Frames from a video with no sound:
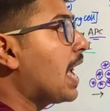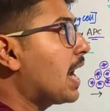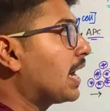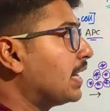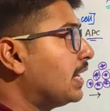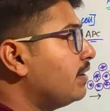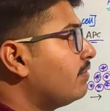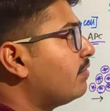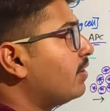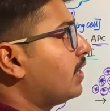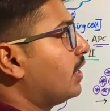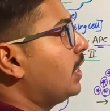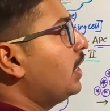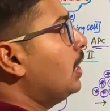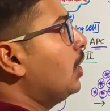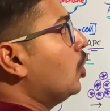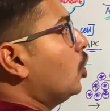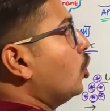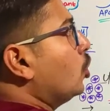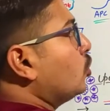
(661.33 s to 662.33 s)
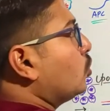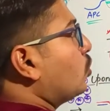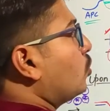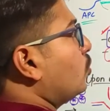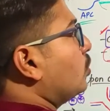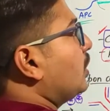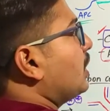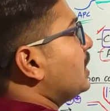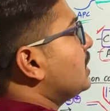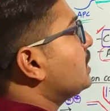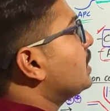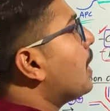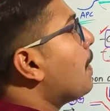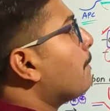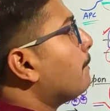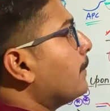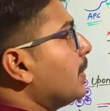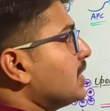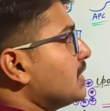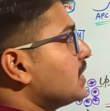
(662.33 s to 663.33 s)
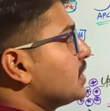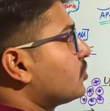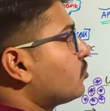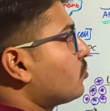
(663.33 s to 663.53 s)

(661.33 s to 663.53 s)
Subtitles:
activated through this message